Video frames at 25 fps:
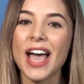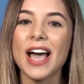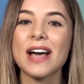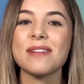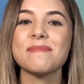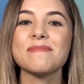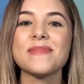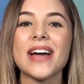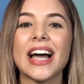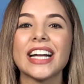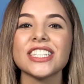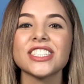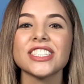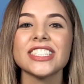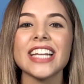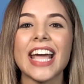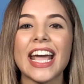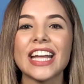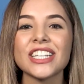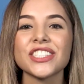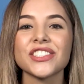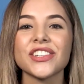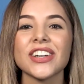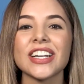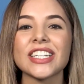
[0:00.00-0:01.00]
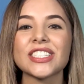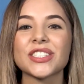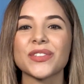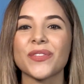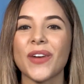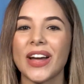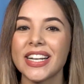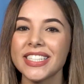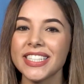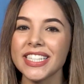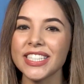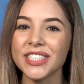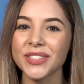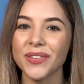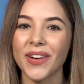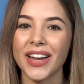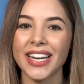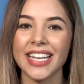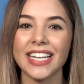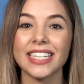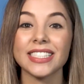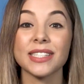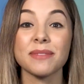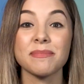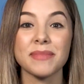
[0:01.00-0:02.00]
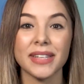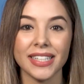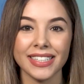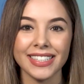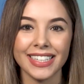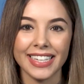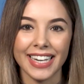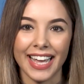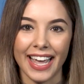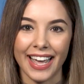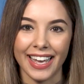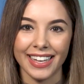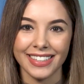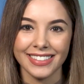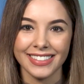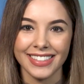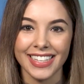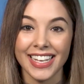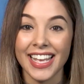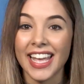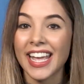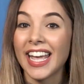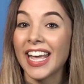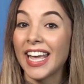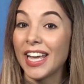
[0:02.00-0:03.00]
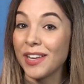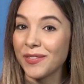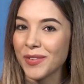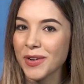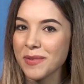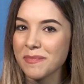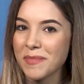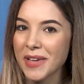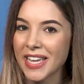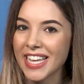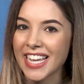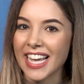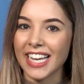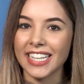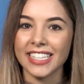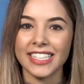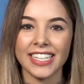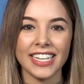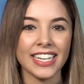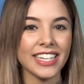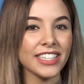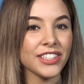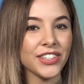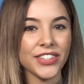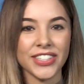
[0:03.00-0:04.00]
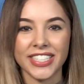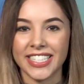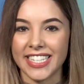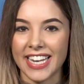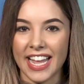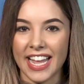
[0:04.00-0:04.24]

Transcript: Imagine entering 2020 as a millionaire. It would be a year you'd